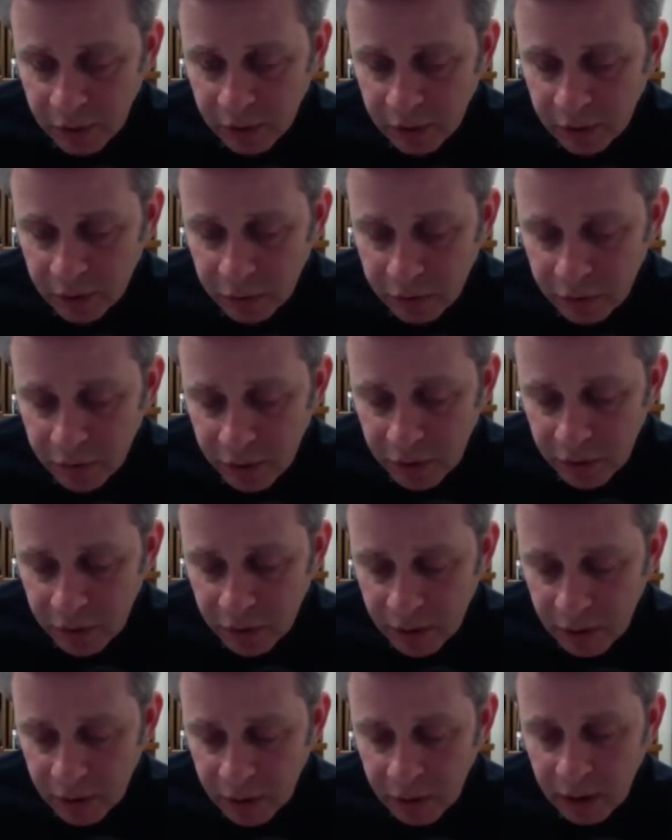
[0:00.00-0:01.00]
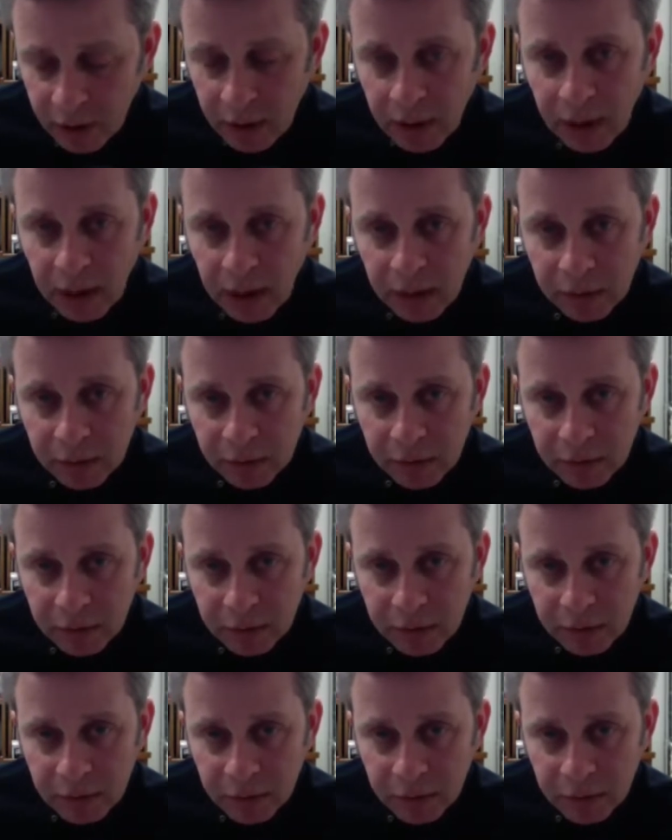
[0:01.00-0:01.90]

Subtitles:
and further out